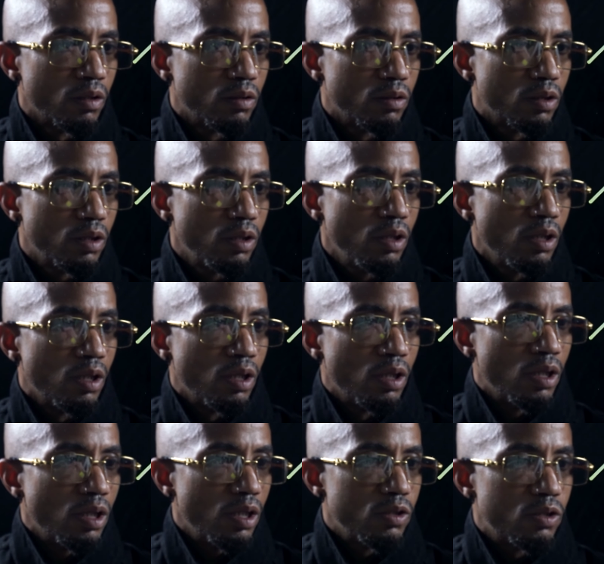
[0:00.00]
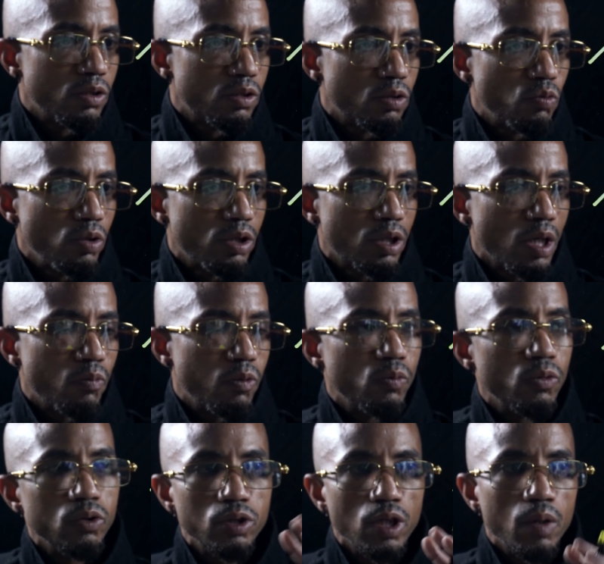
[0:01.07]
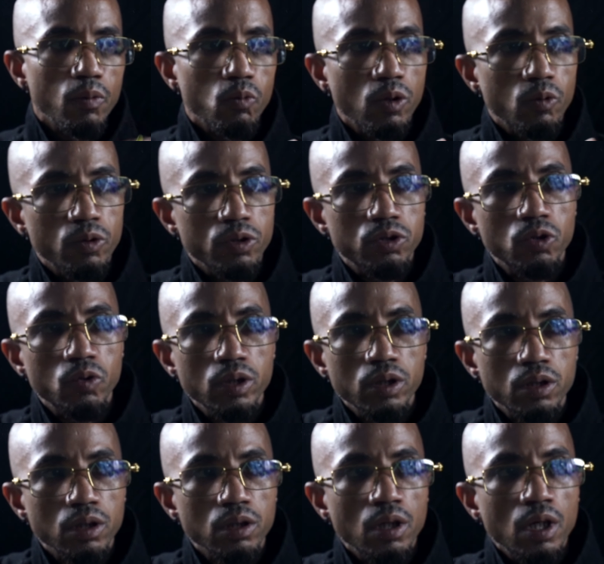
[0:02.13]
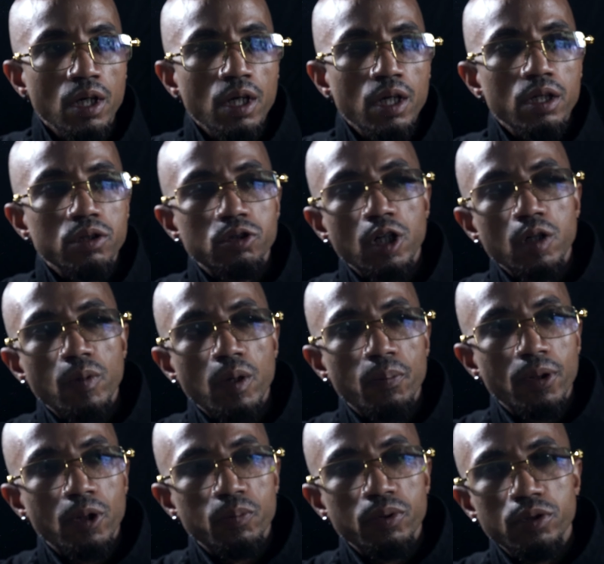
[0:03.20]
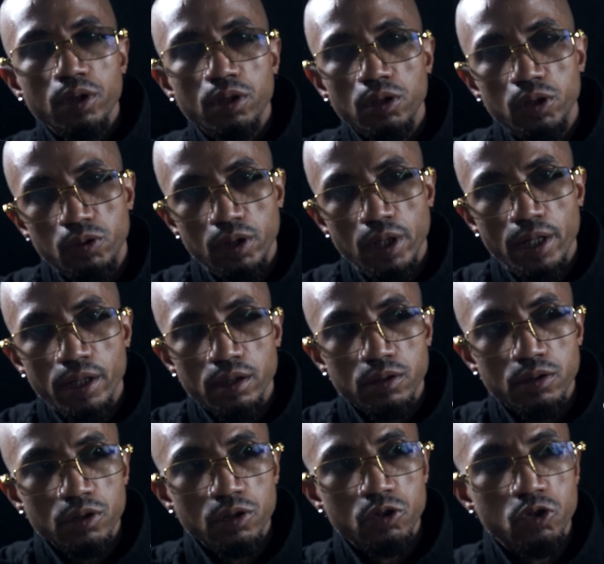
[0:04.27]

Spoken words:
Okay? And just to recap one more time, what we're doing here is talking about perpendicular lines.